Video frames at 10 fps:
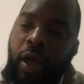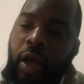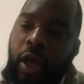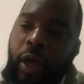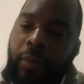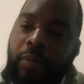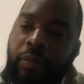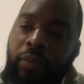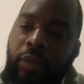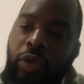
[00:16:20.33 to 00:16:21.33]

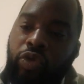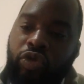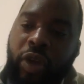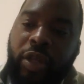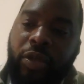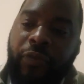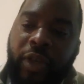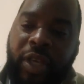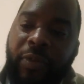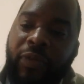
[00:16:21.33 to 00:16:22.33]
So for
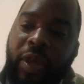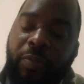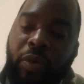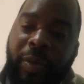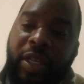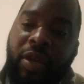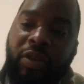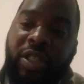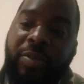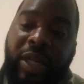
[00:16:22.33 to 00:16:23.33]
example, if the property
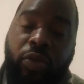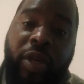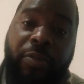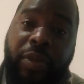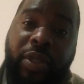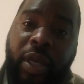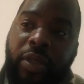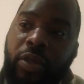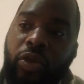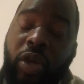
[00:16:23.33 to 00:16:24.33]
increases by
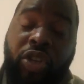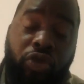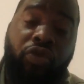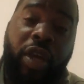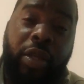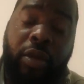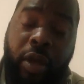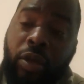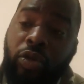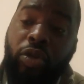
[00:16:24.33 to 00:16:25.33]
20%, you can trade
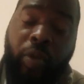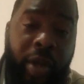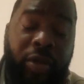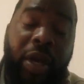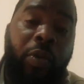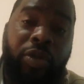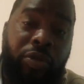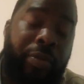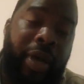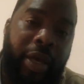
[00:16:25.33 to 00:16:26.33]
to someone else that wants
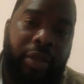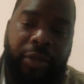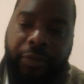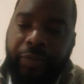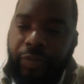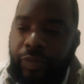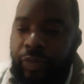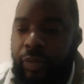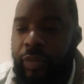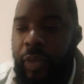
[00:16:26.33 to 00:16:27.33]
to buy it.
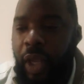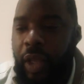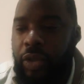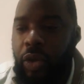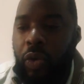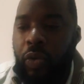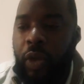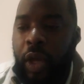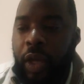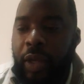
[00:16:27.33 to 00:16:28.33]

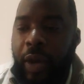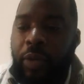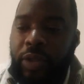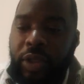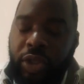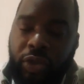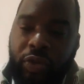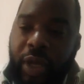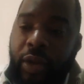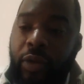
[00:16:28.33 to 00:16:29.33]
So that was
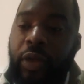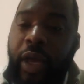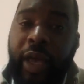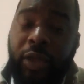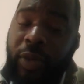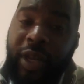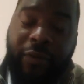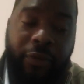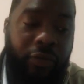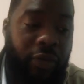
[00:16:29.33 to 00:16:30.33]
Digital Landlord. I hate when
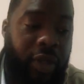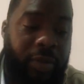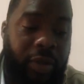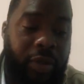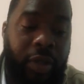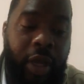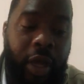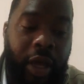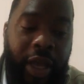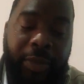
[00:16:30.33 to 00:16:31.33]
that phone rings because
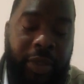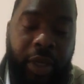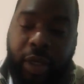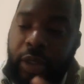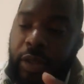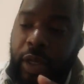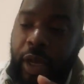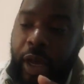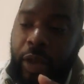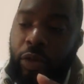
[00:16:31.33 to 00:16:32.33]
I keep saying it.
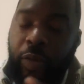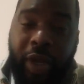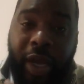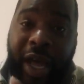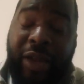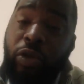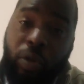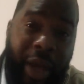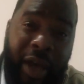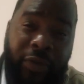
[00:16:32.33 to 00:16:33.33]
I don't
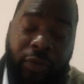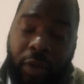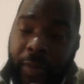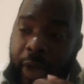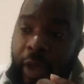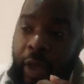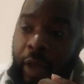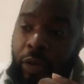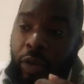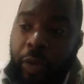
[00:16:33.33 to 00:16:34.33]
know my house number.
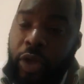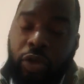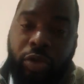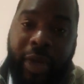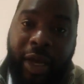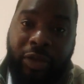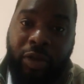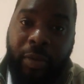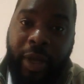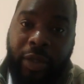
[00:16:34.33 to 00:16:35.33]
Nobody knows my
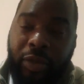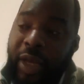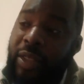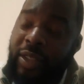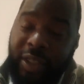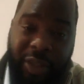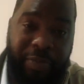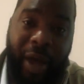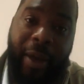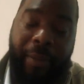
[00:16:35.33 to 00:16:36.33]
house number, so that is a
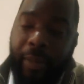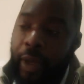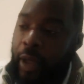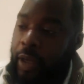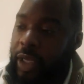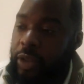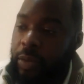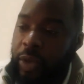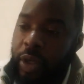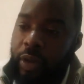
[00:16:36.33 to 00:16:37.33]
spam. That's
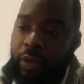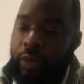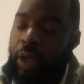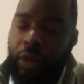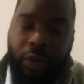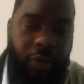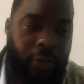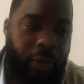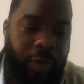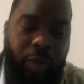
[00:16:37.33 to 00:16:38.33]
somebody, I don't know.
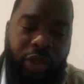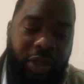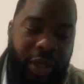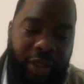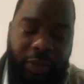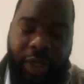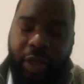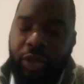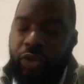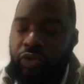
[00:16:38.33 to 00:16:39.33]
We'll just let
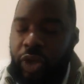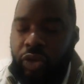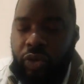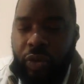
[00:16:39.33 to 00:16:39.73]
it just ring through.